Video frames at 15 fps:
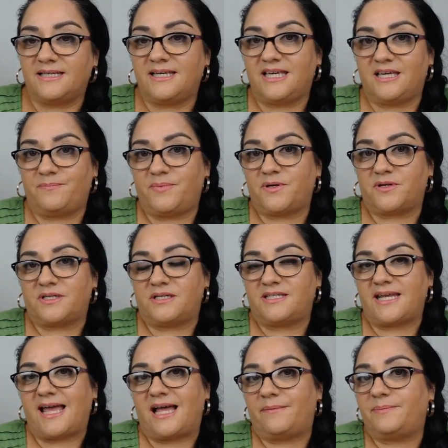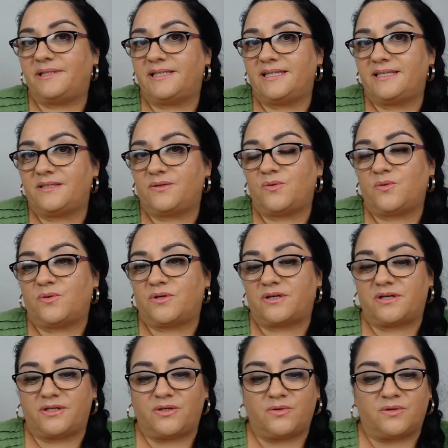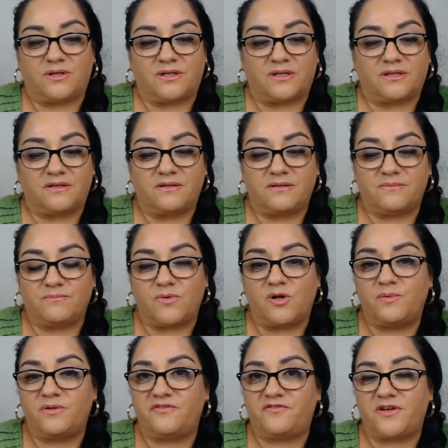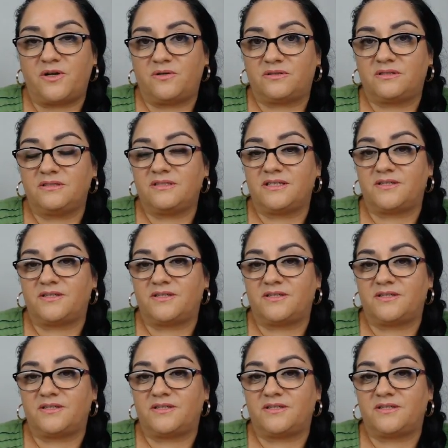keep your tablet or your mobile phone,